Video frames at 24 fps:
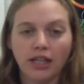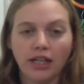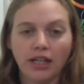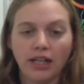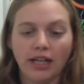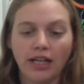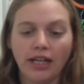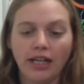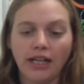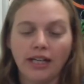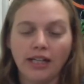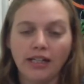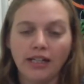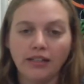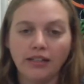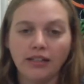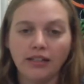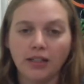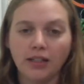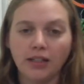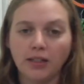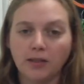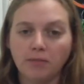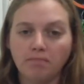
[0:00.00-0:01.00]
And
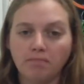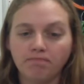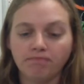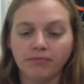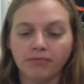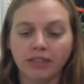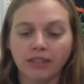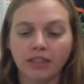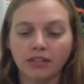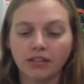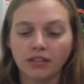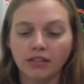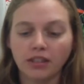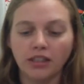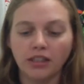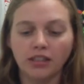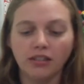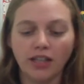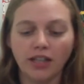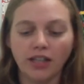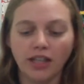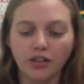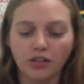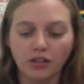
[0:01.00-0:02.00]
there is
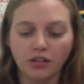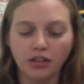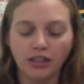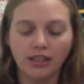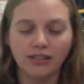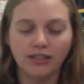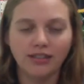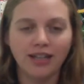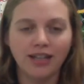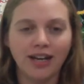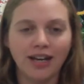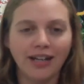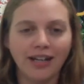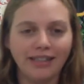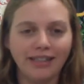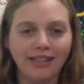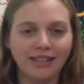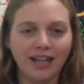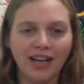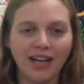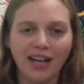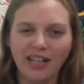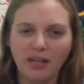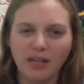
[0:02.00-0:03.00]
actually a tiny,
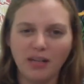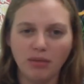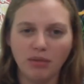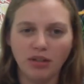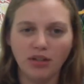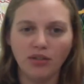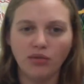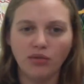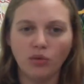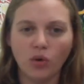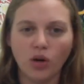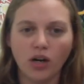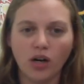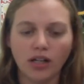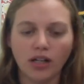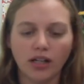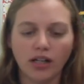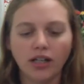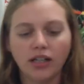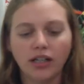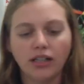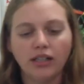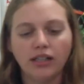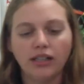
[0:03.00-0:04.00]
tiny bit of water
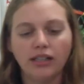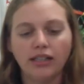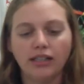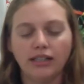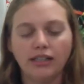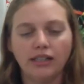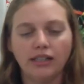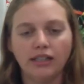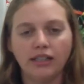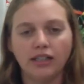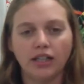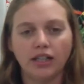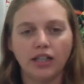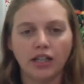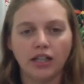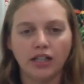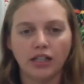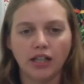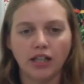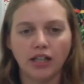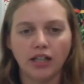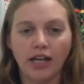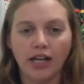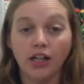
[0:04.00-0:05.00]
in
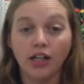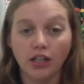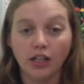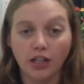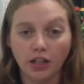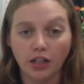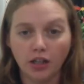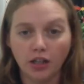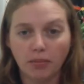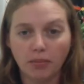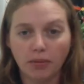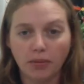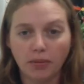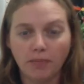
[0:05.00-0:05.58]
our air cup.